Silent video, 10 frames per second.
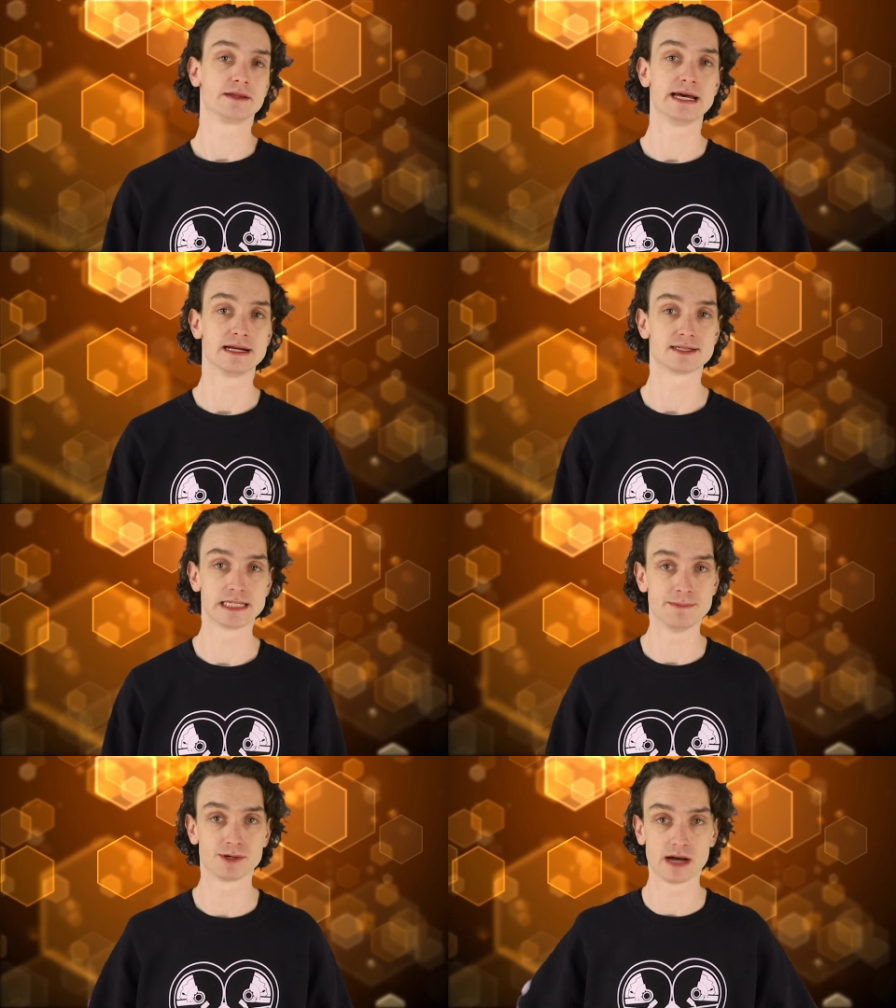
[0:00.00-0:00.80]
Lakes,
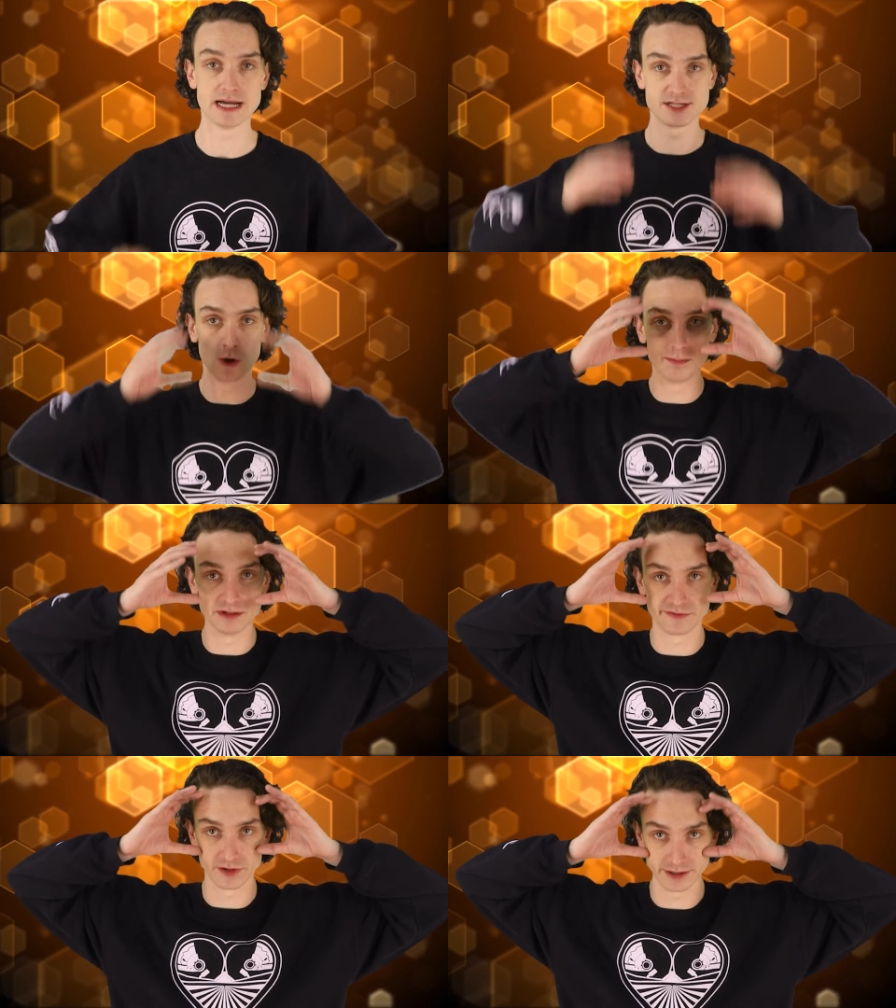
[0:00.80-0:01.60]
keep your eyes
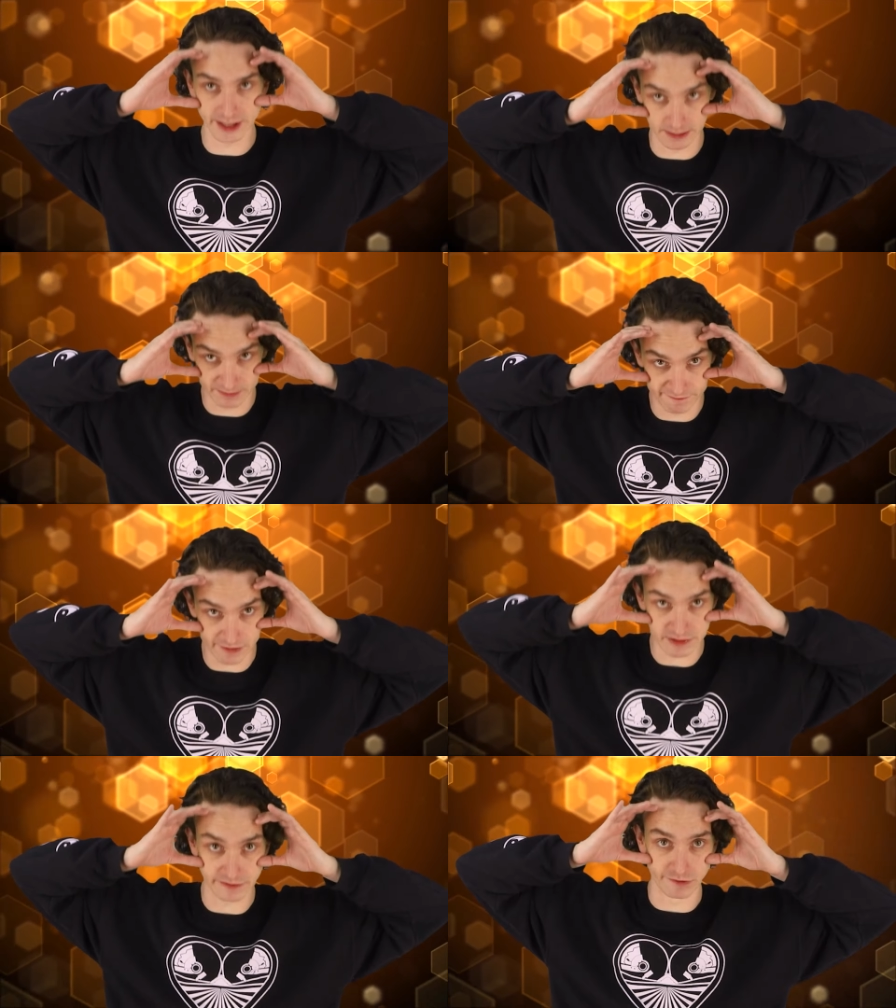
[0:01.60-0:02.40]
open for, you know,
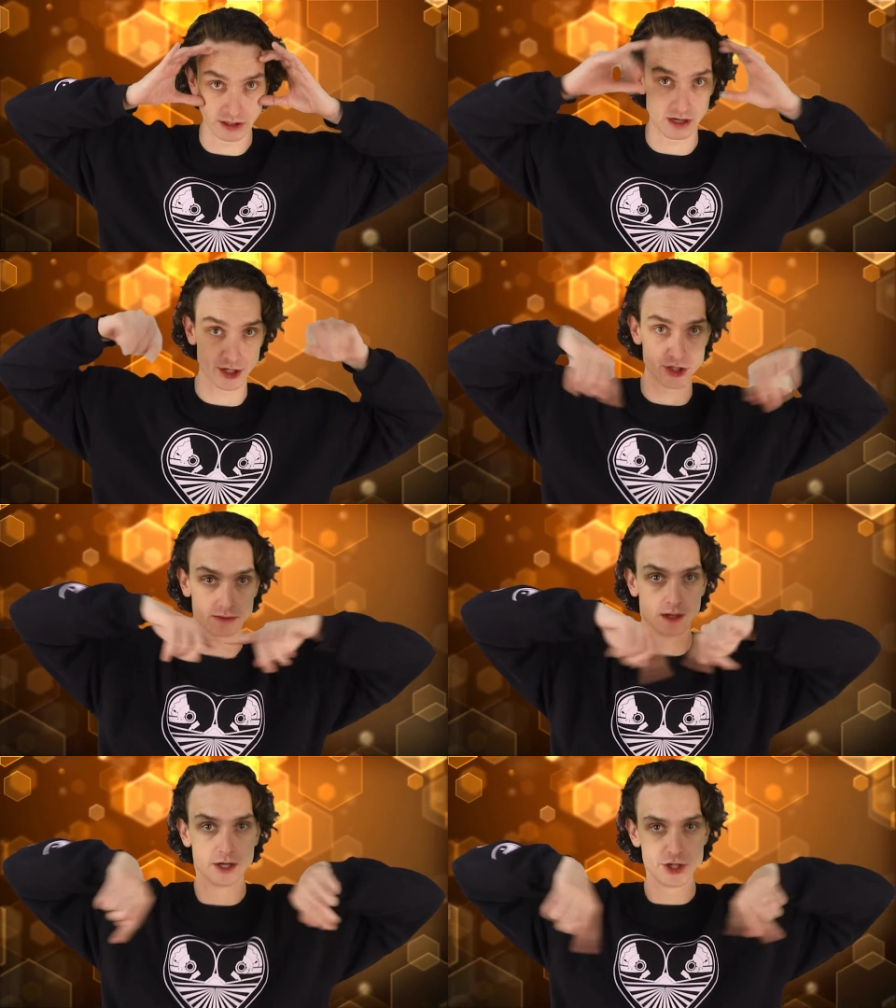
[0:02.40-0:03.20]
50 foot long sh
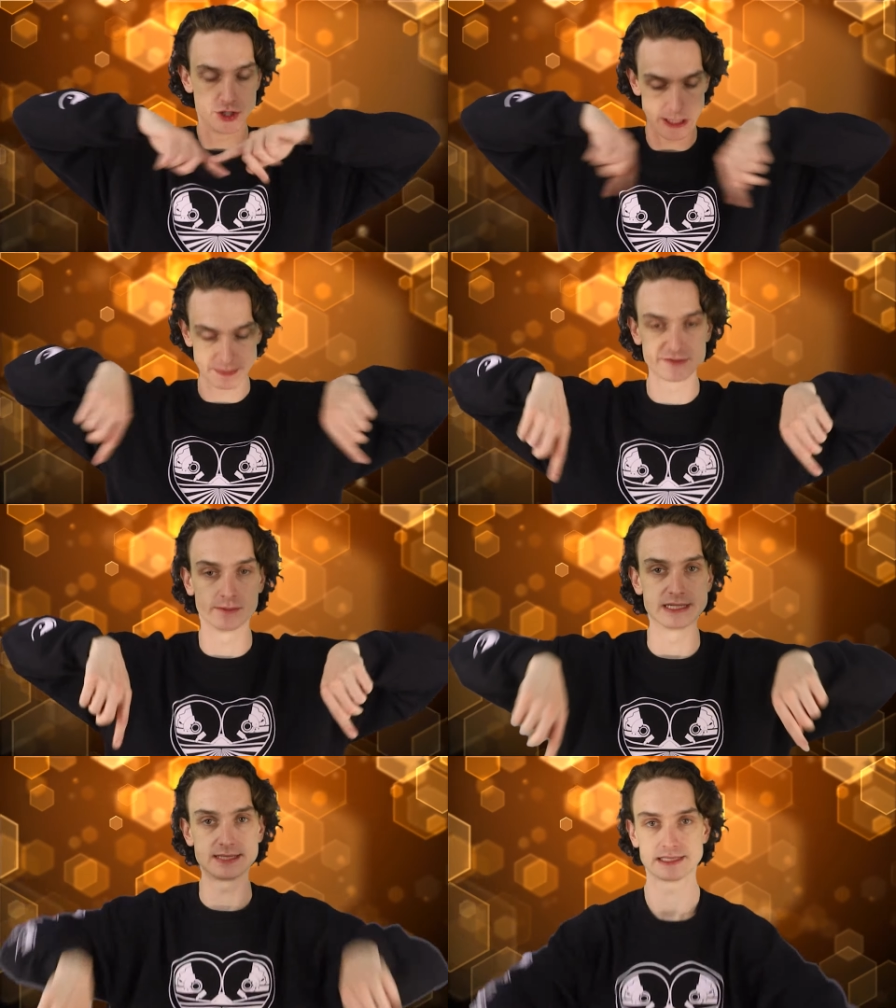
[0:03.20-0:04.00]
ships
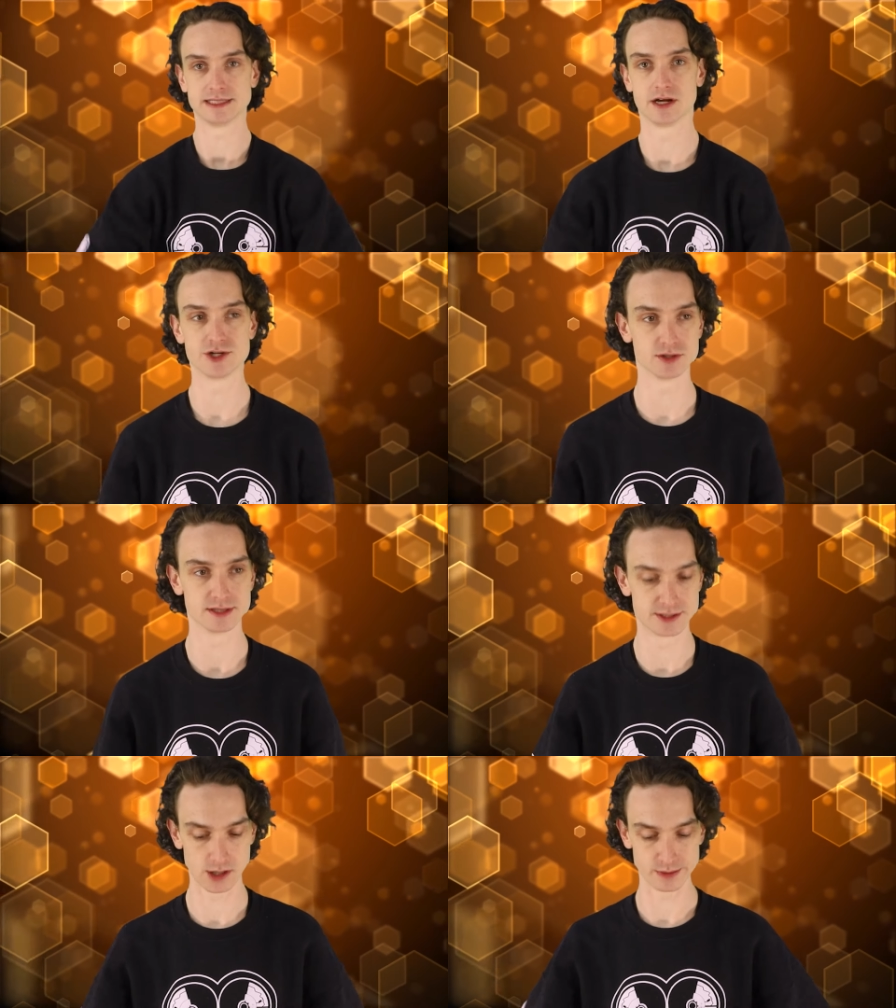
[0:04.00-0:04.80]
from the
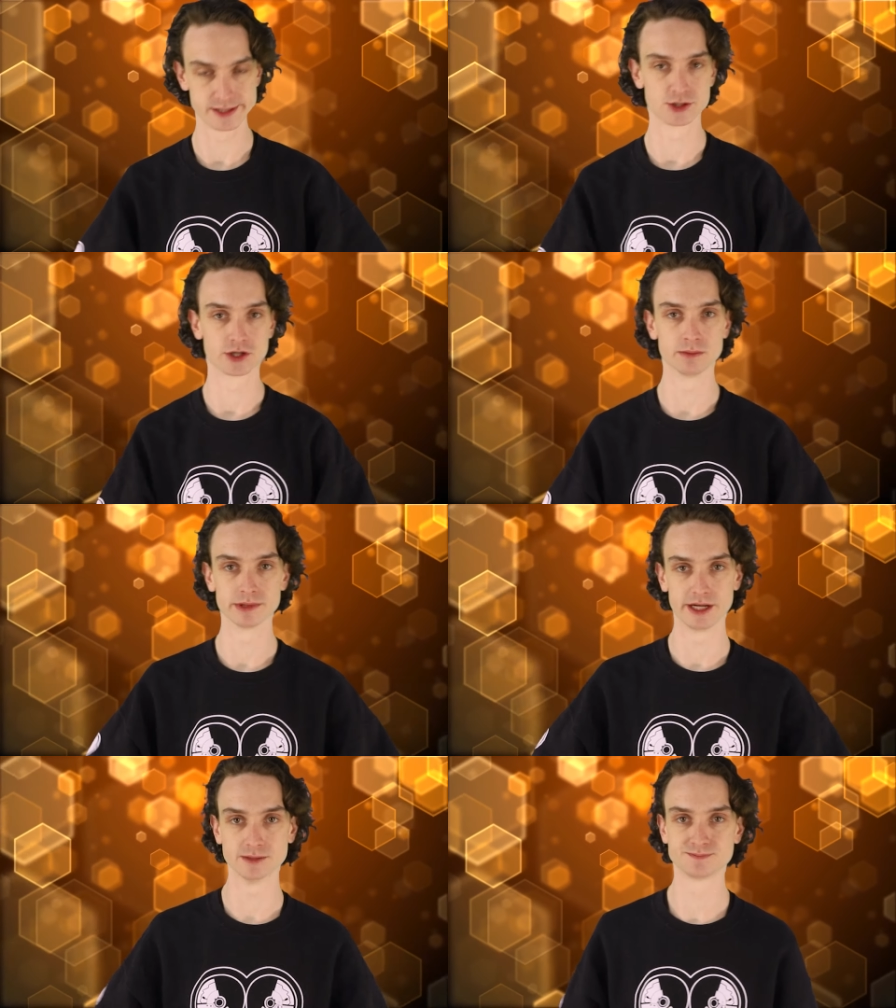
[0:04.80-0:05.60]
1600s. They're always lurking
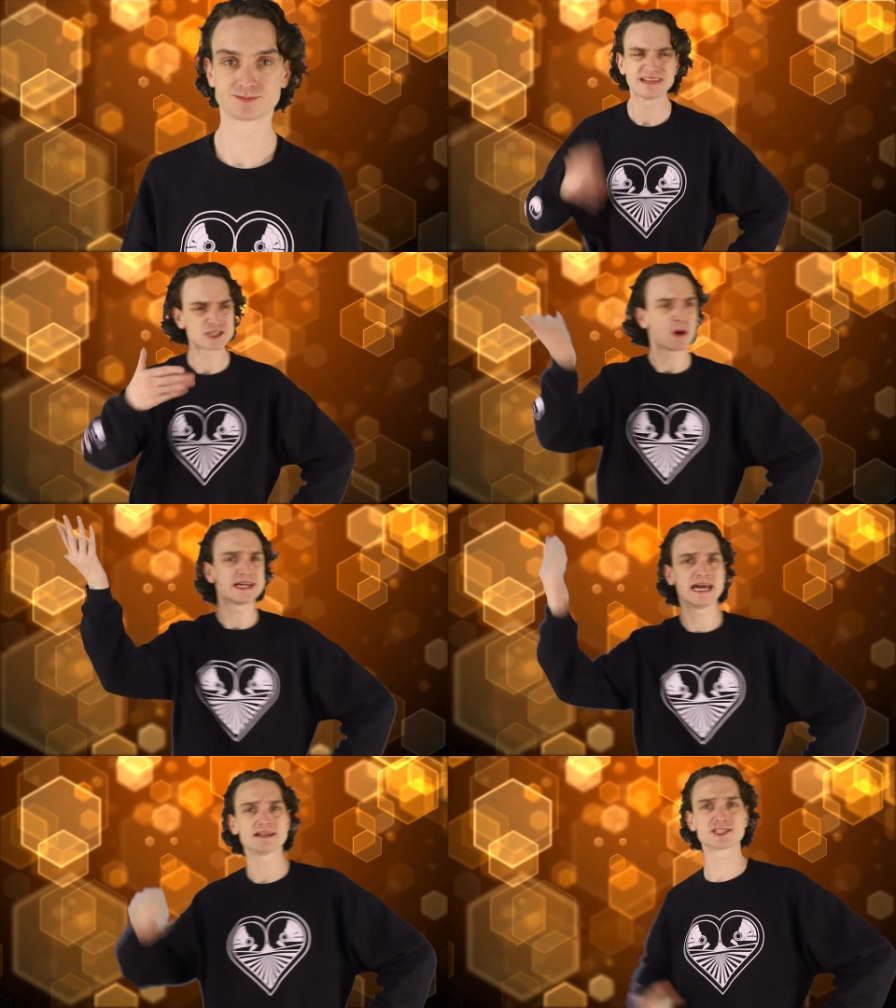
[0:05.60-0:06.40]
below. That's why
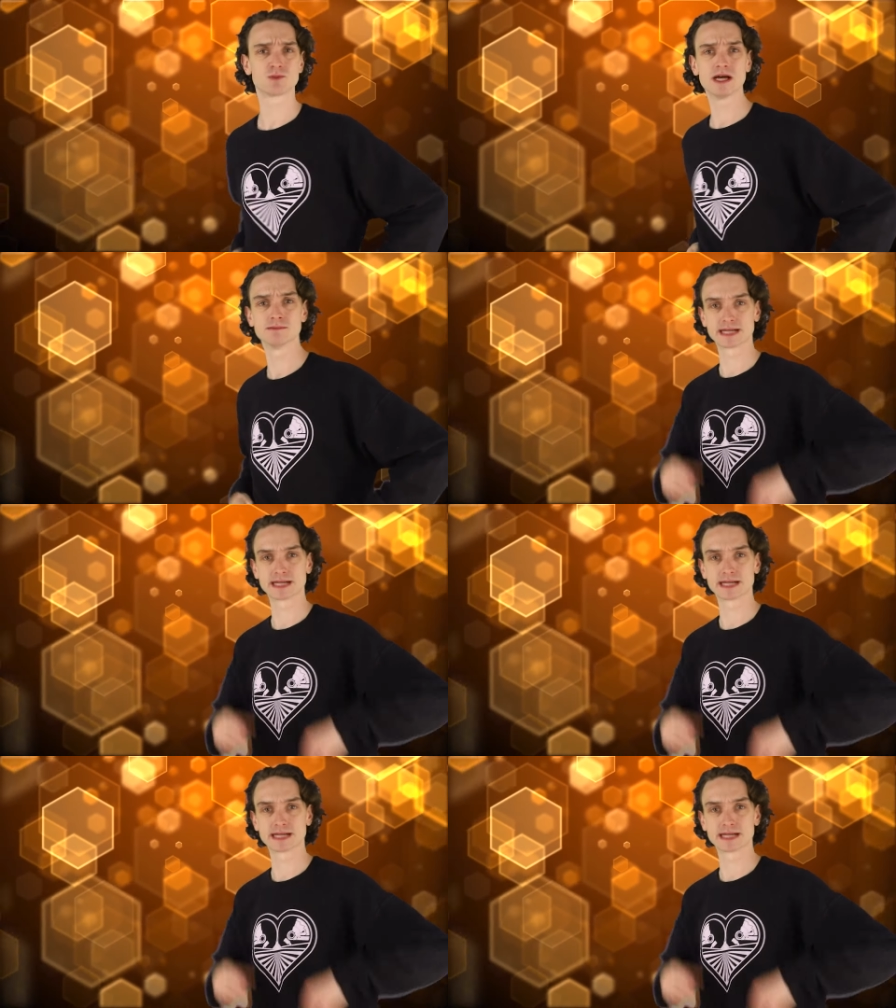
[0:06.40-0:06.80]
I can't swim.